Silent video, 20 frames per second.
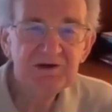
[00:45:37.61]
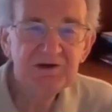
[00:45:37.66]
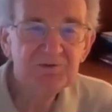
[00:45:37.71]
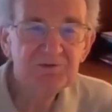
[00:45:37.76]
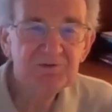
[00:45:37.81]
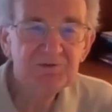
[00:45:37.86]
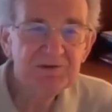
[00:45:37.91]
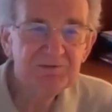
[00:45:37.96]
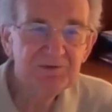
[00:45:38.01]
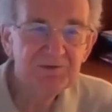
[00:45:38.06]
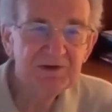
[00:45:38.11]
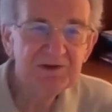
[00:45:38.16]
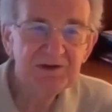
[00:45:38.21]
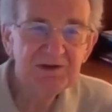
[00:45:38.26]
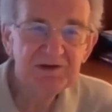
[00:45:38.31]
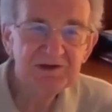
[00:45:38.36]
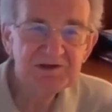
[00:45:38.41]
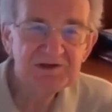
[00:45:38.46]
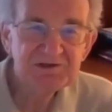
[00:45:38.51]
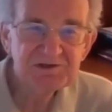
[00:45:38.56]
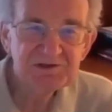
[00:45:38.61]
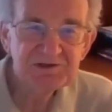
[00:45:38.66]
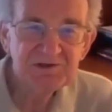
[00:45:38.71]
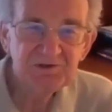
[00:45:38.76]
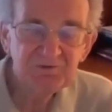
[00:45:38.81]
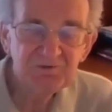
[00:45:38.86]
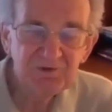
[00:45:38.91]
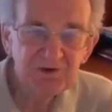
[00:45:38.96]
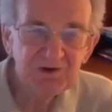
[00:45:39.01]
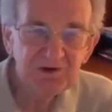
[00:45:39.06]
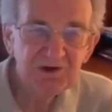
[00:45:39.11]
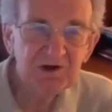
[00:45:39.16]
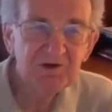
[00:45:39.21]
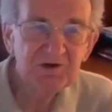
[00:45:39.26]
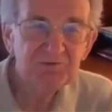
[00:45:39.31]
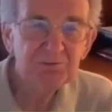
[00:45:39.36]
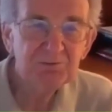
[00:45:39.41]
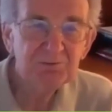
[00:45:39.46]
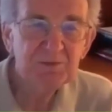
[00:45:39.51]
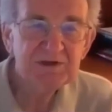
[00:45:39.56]
I find that it's very often
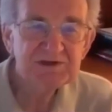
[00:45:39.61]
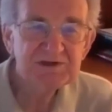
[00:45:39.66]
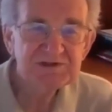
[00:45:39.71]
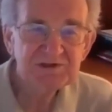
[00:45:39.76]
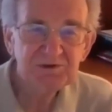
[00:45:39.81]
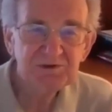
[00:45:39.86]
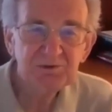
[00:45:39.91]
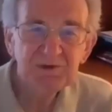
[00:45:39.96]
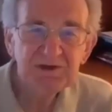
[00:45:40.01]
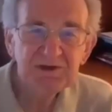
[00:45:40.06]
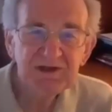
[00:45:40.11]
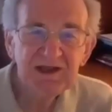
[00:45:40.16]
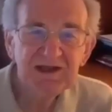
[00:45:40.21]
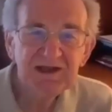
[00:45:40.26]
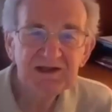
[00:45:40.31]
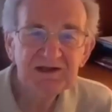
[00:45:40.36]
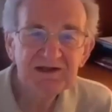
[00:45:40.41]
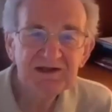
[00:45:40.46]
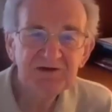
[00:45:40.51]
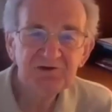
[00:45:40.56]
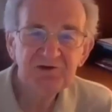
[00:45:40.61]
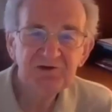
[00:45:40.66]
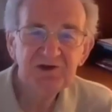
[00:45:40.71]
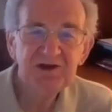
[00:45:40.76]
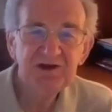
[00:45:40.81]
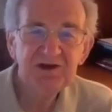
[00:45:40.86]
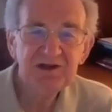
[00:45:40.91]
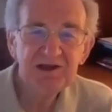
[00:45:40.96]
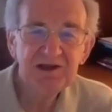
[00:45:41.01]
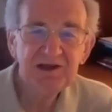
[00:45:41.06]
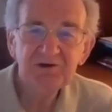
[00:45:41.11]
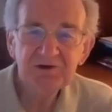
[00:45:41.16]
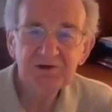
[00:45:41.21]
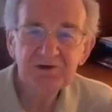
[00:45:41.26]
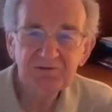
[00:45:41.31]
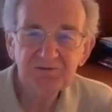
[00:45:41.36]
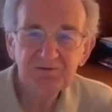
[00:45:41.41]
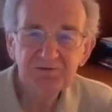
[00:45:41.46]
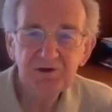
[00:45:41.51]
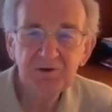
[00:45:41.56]
best to retain an outside accounting
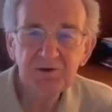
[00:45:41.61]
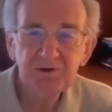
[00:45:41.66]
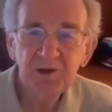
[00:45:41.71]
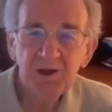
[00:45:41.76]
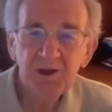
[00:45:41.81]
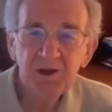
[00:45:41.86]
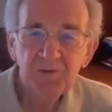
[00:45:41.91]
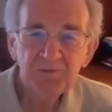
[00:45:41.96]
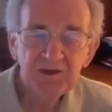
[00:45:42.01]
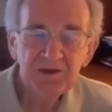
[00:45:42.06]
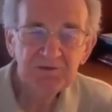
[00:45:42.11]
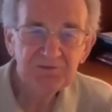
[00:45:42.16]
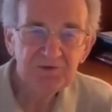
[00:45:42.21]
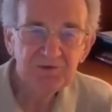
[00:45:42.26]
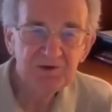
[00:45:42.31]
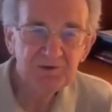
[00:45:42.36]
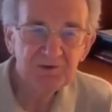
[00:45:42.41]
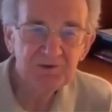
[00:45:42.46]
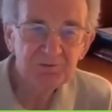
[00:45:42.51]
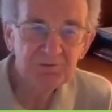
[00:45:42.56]
firm if the